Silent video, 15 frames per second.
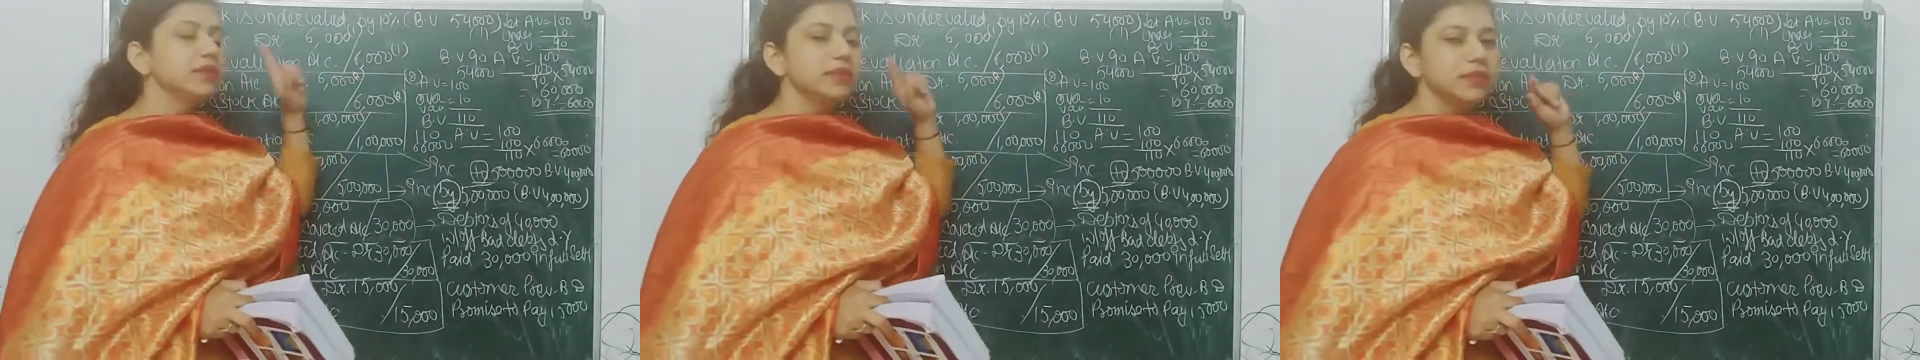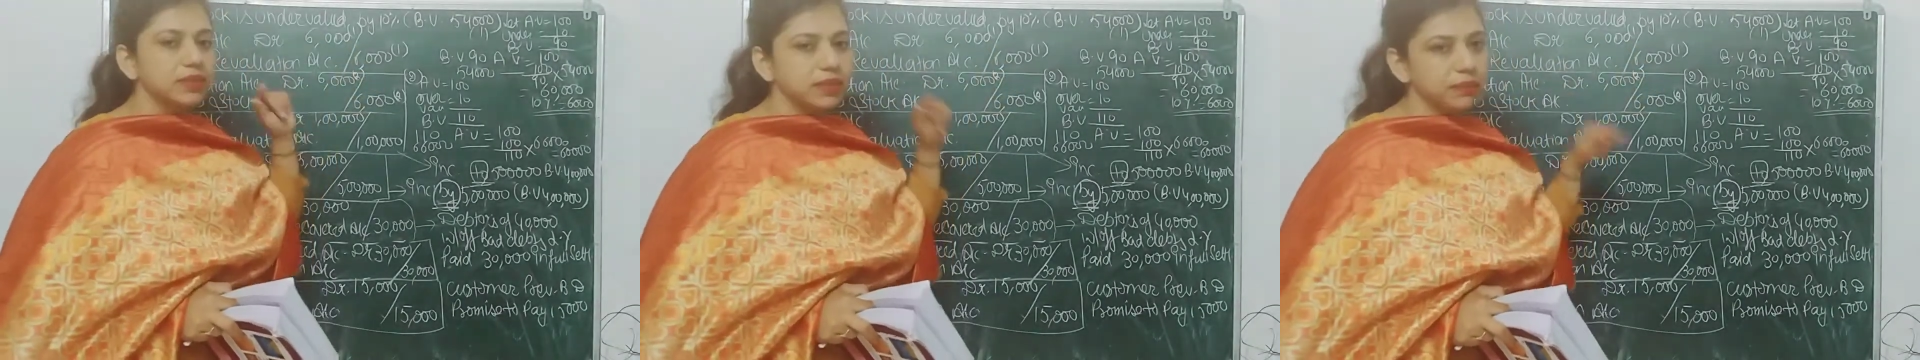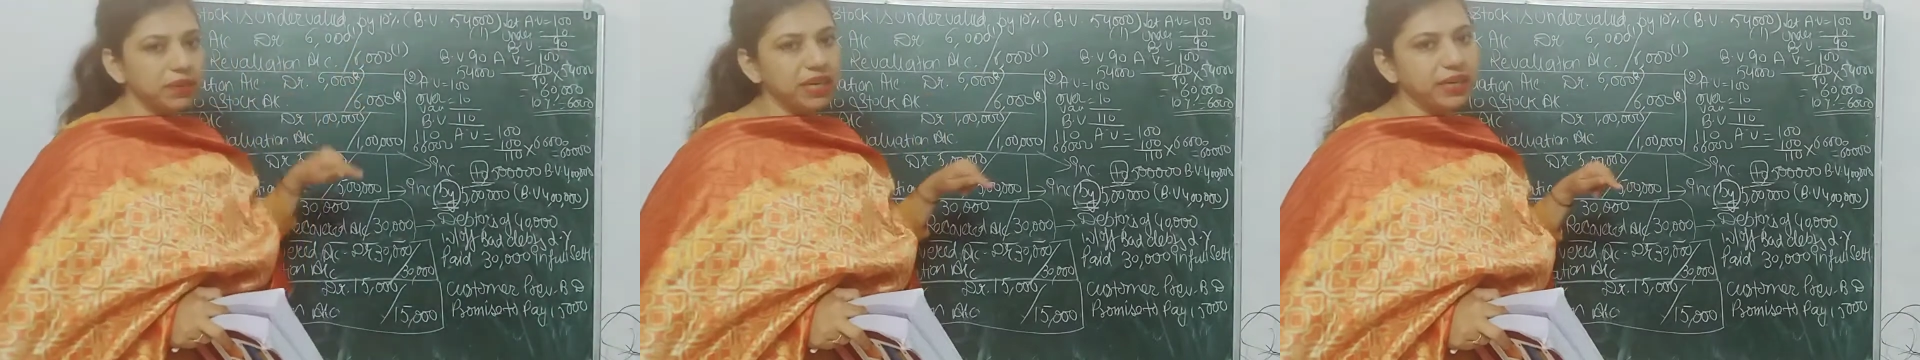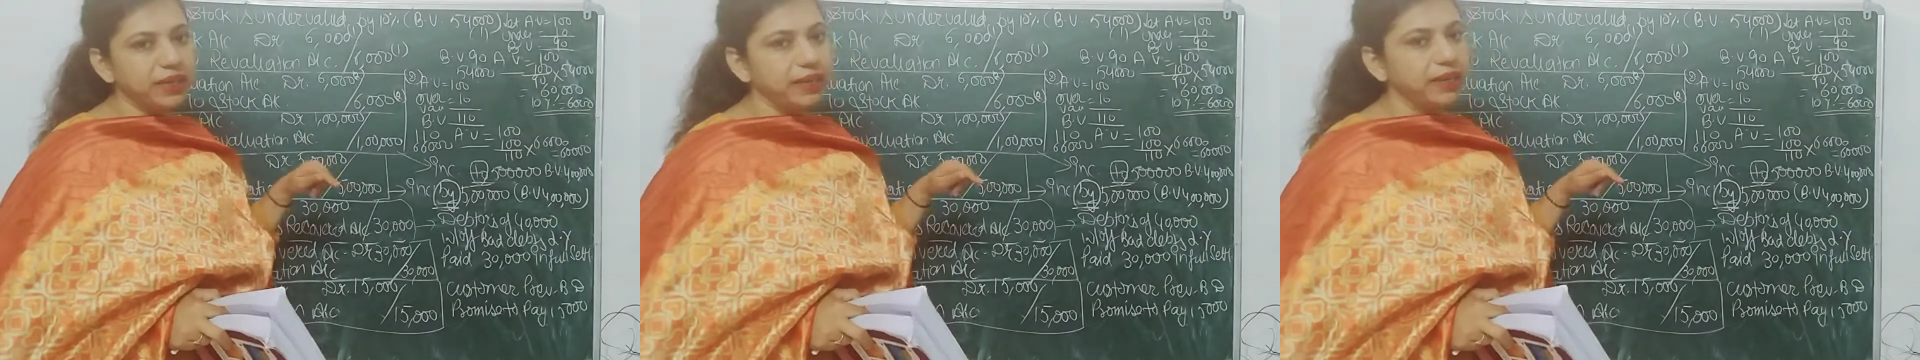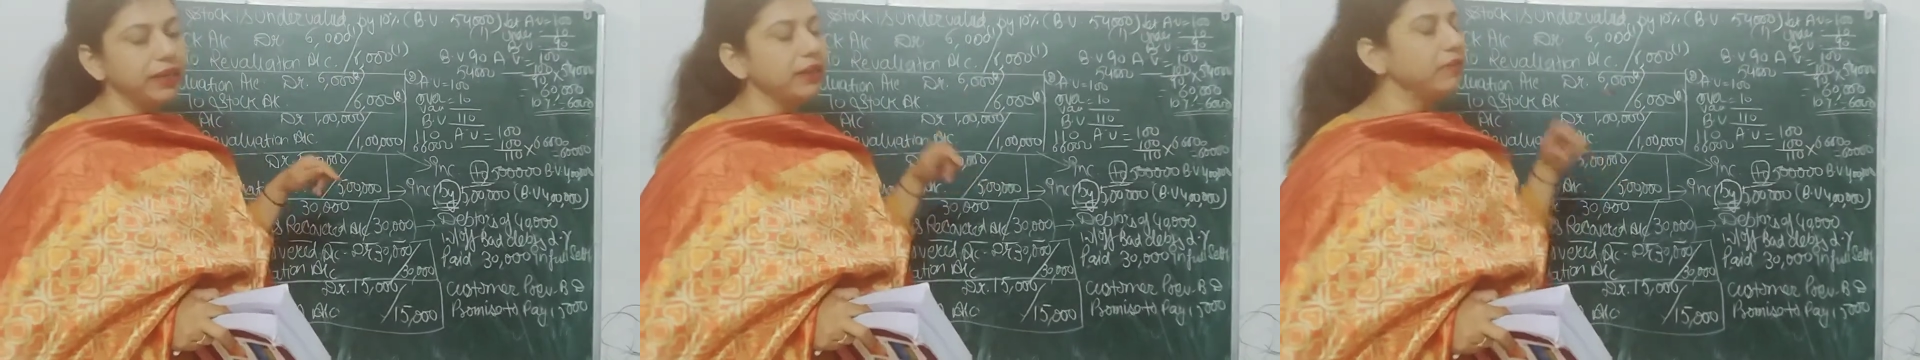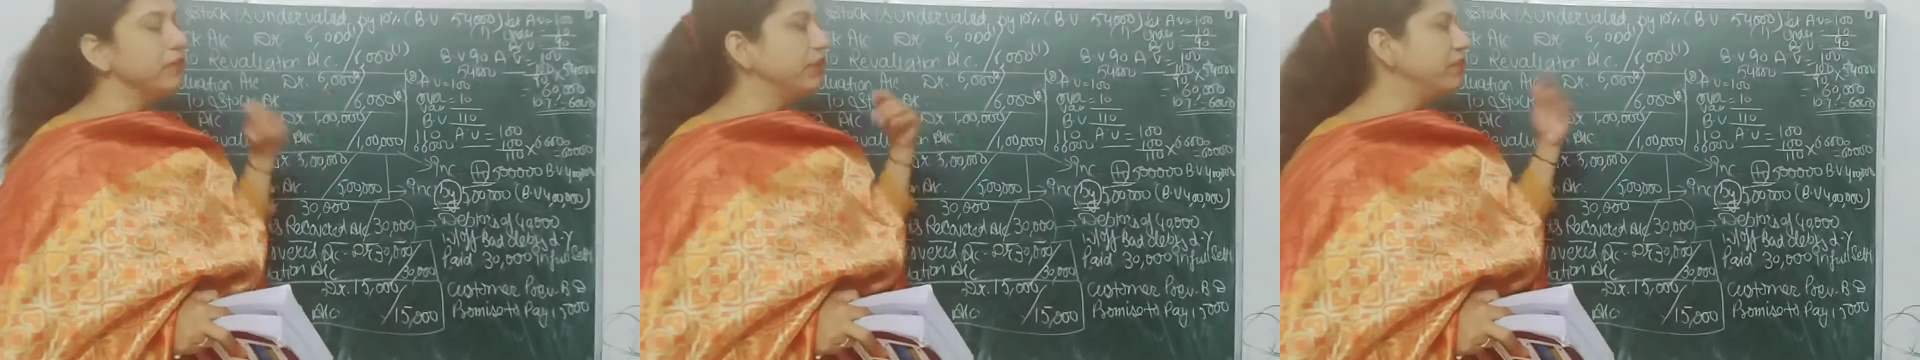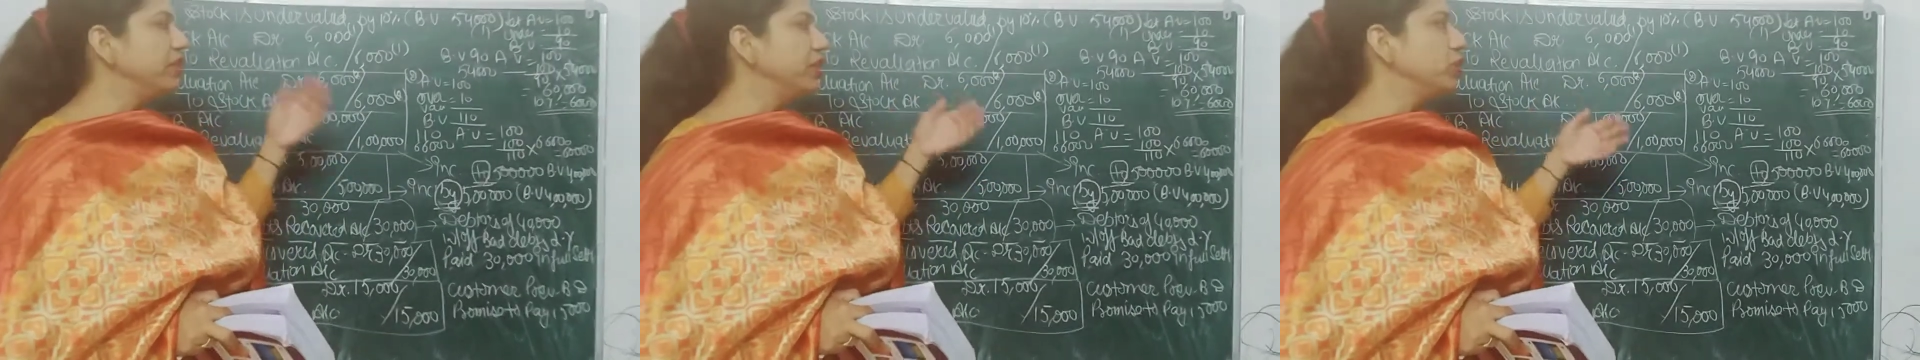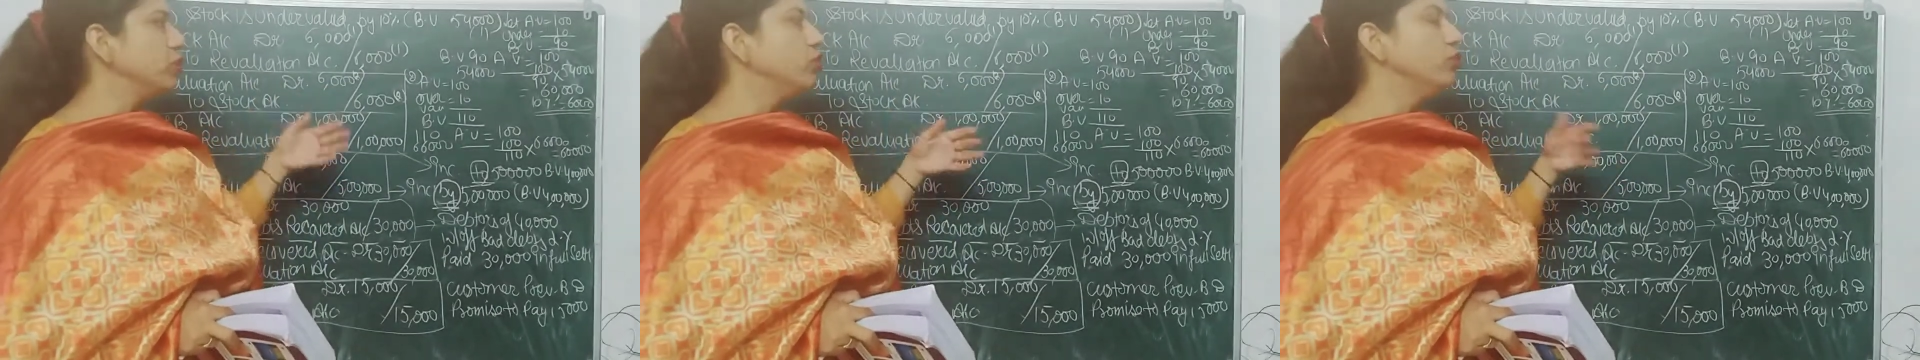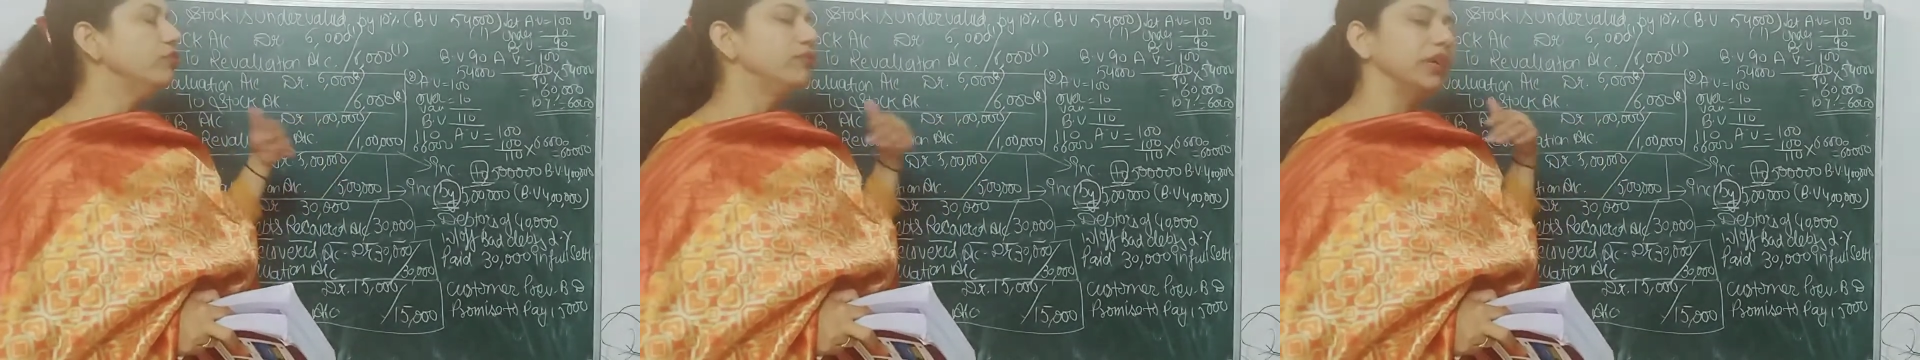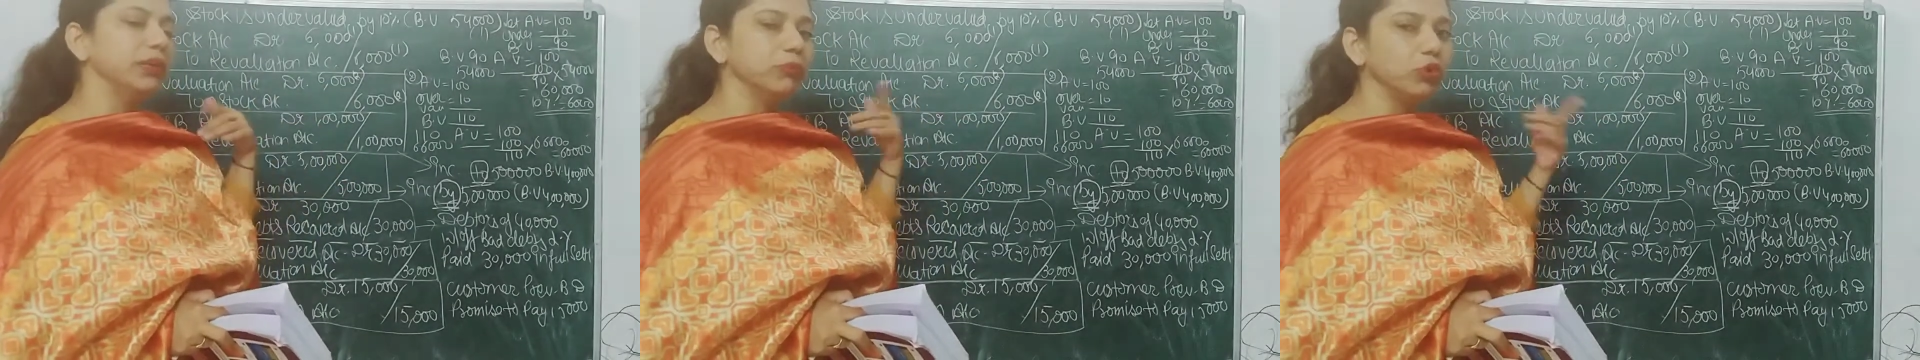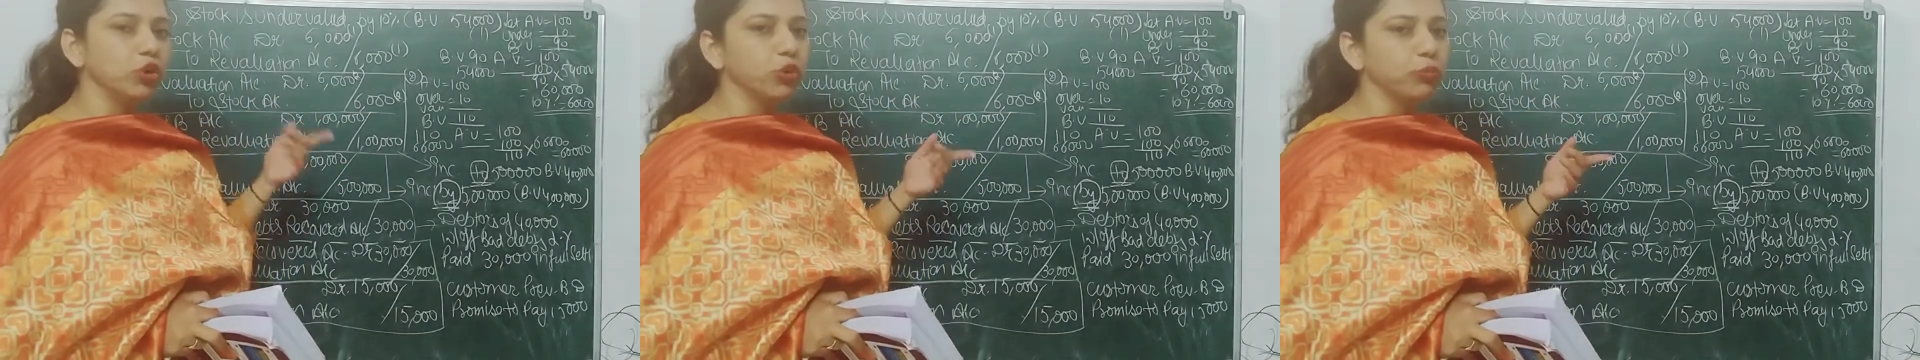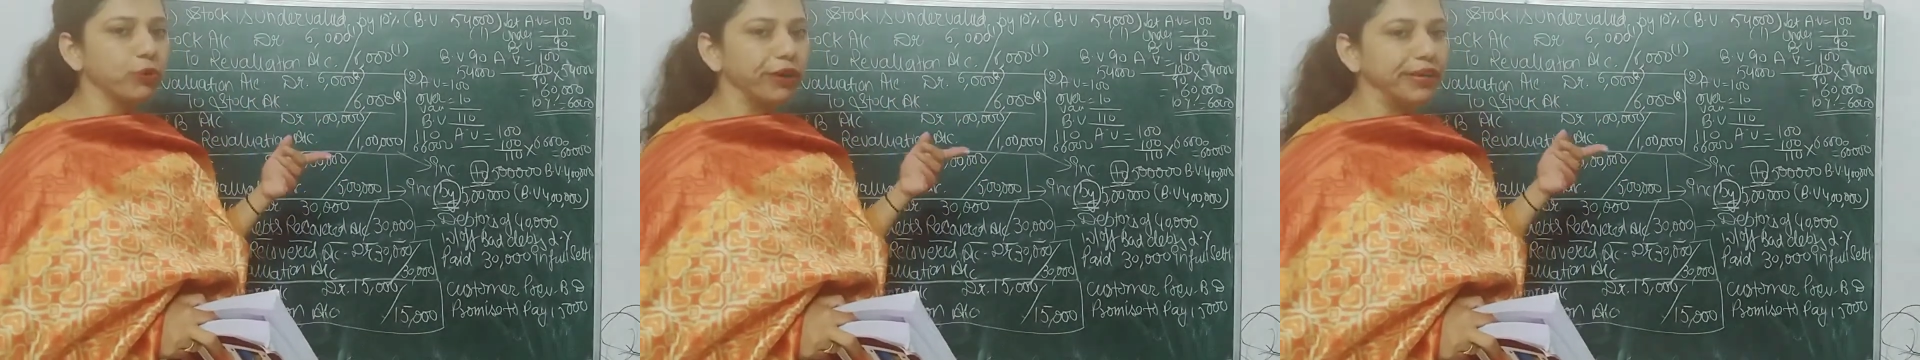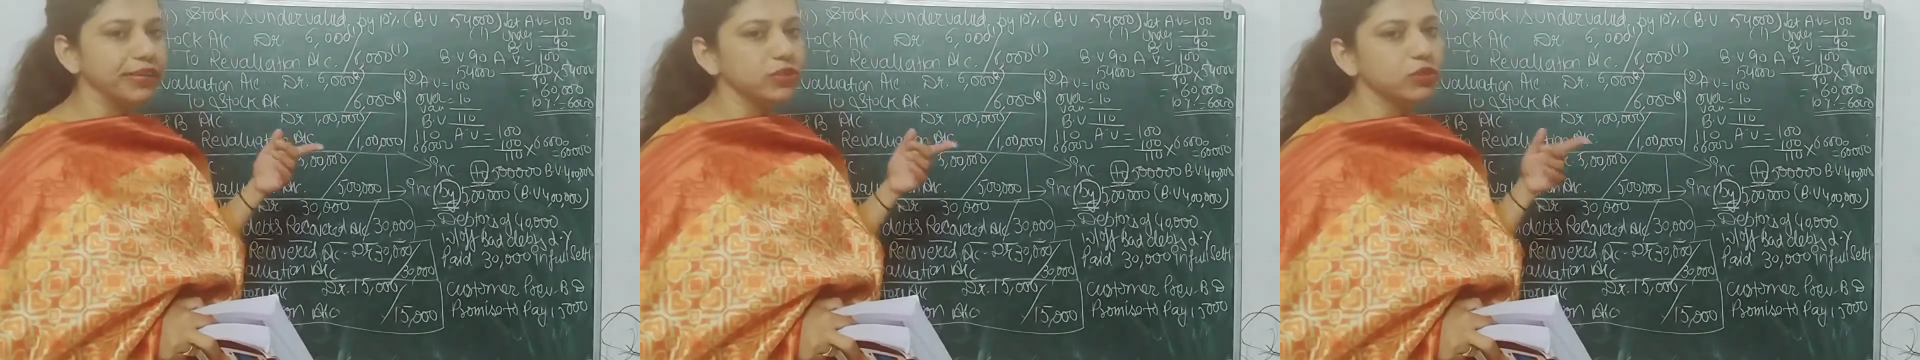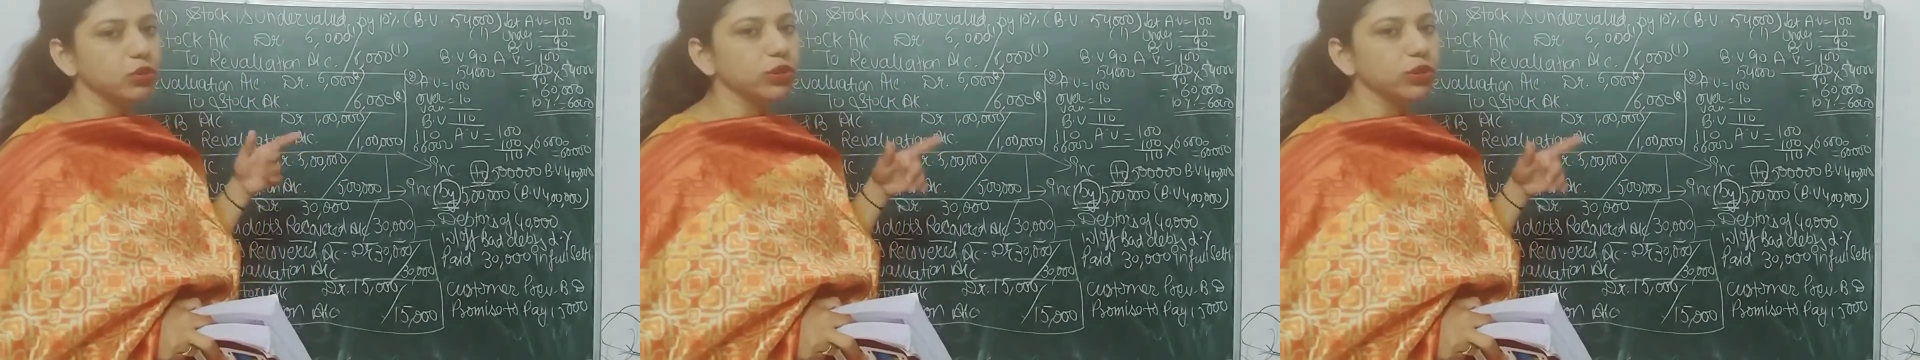Similarly, we will do one more point so